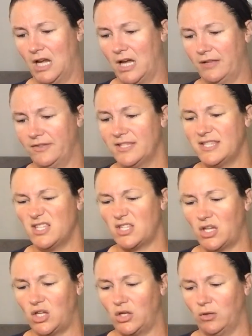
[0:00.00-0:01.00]
Yeah, this
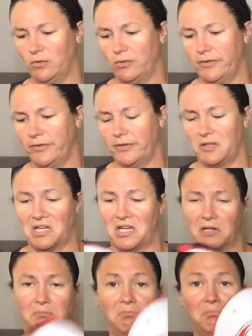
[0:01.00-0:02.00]
is a youth,
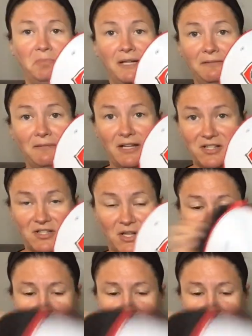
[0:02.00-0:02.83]
um, but I just